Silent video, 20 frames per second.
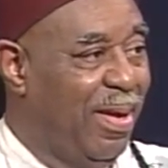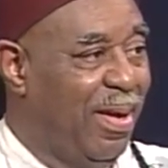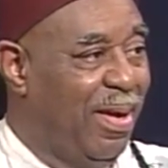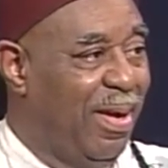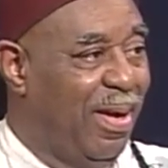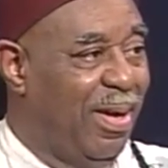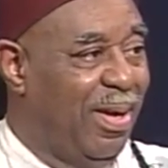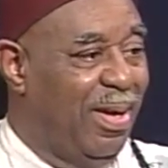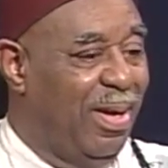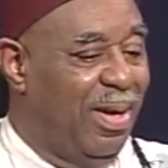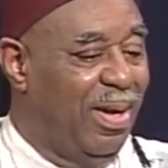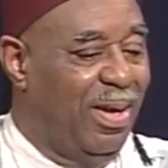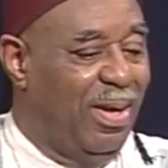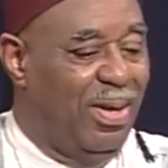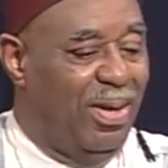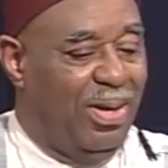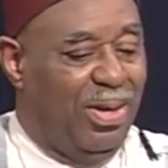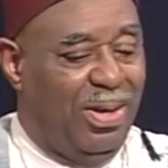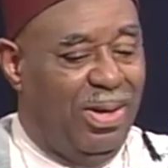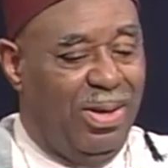
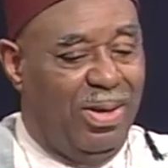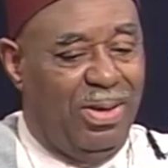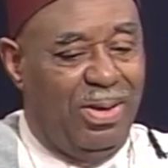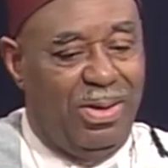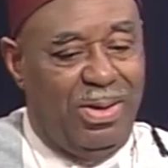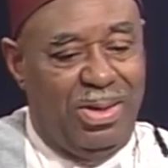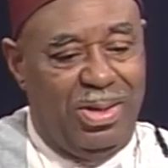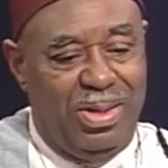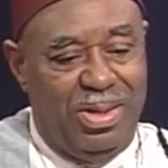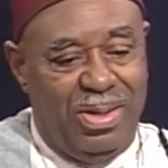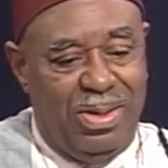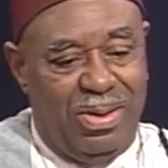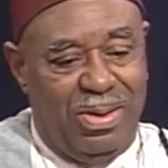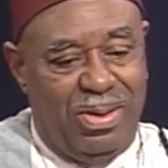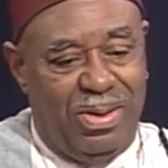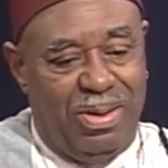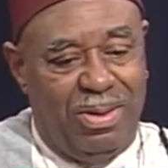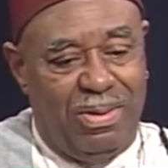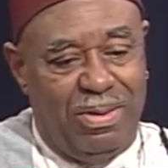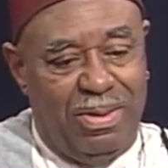or
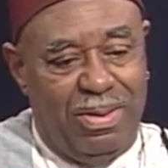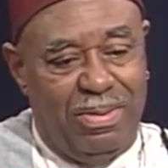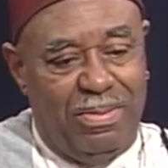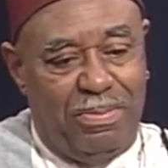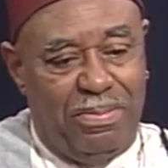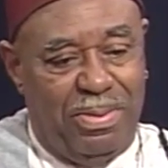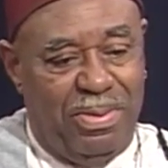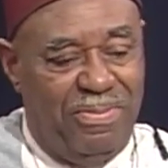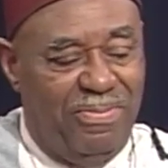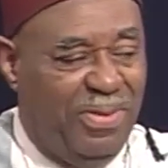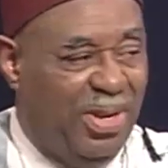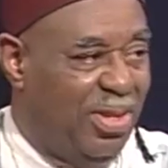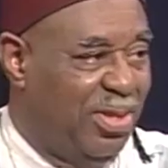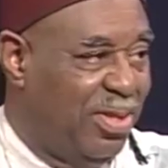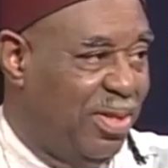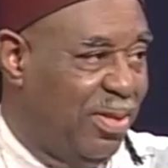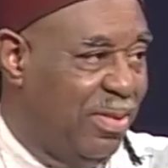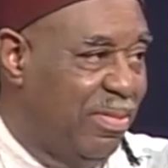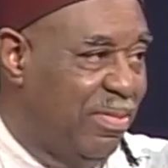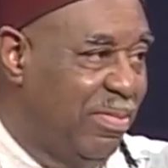
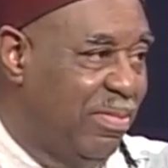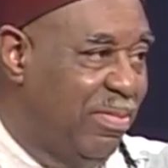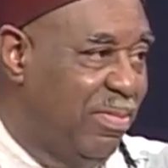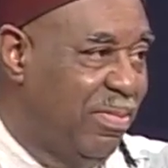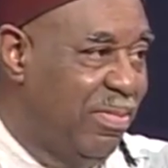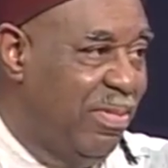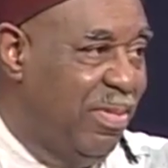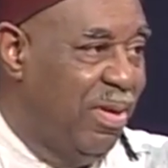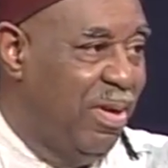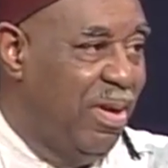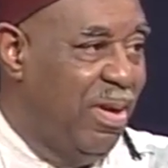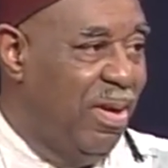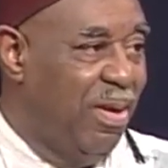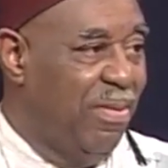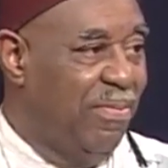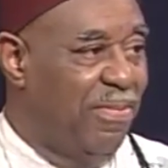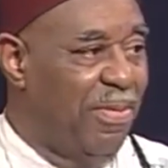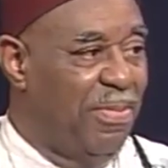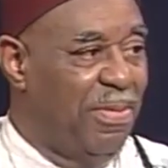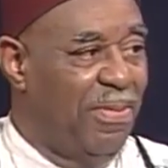provision
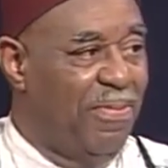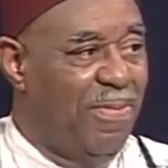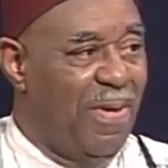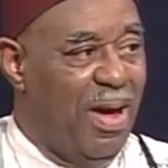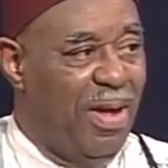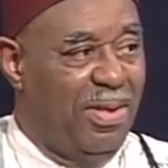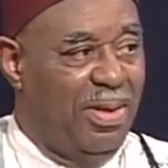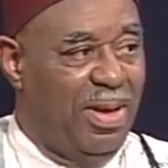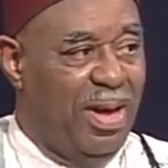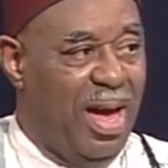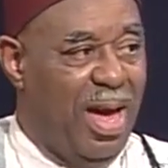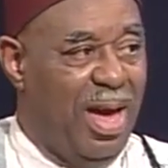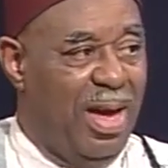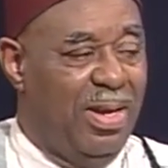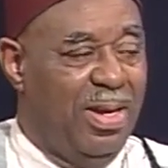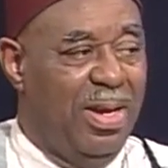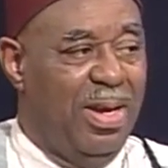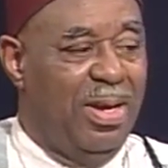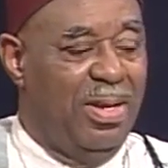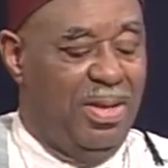from the Father God
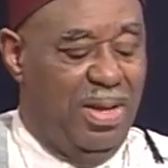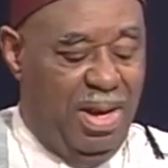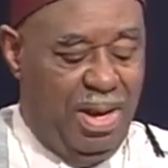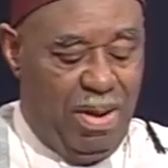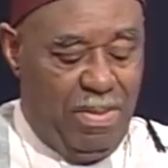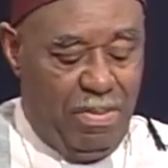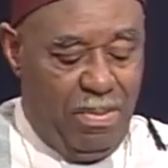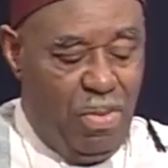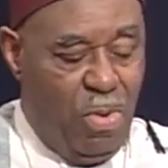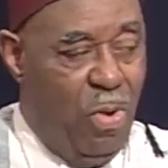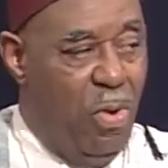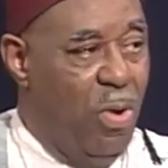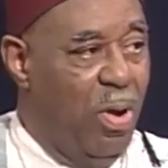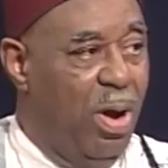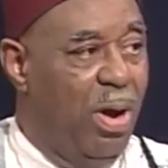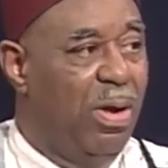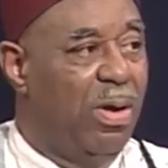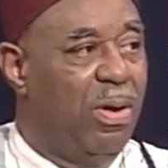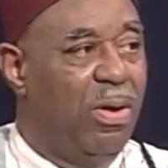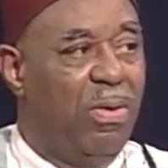than a
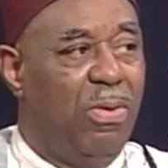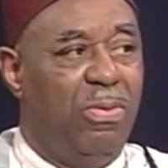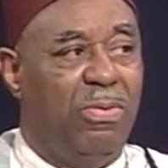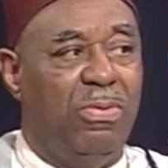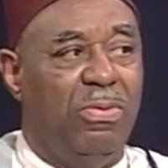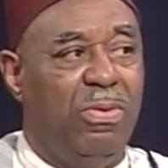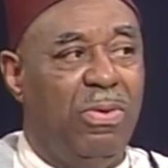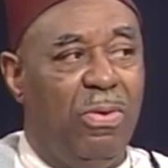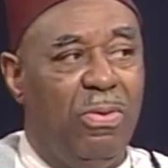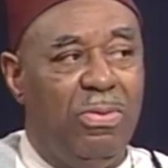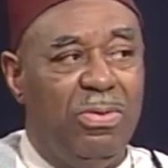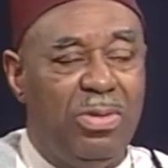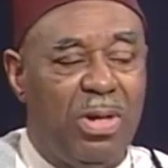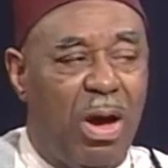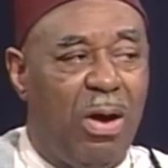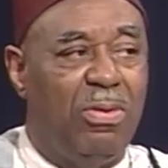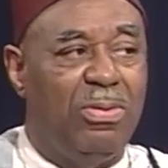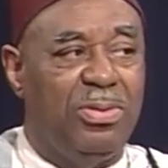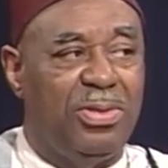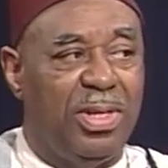Moor who
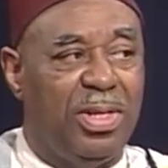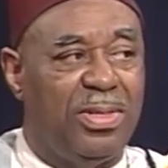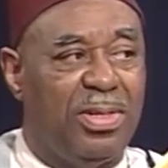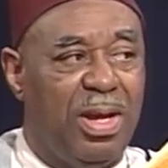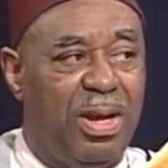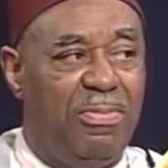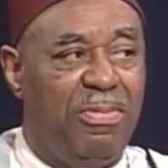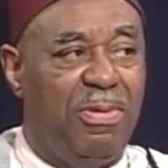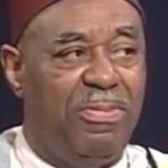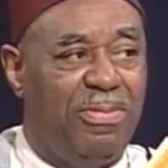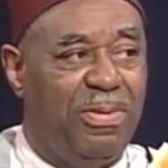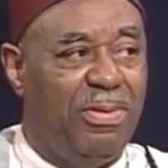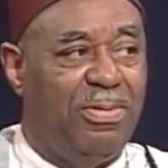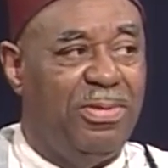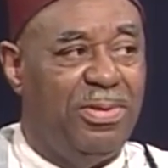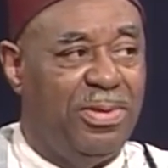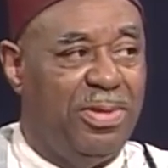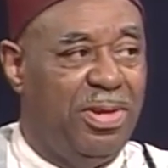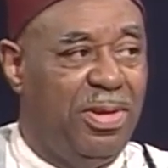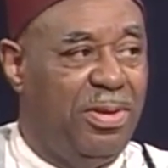knows this and
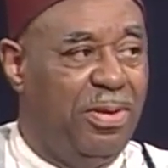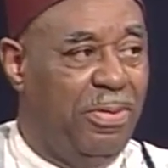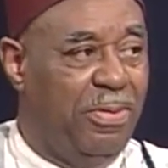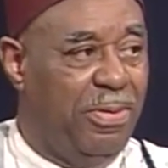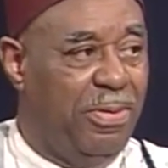refuses to do it.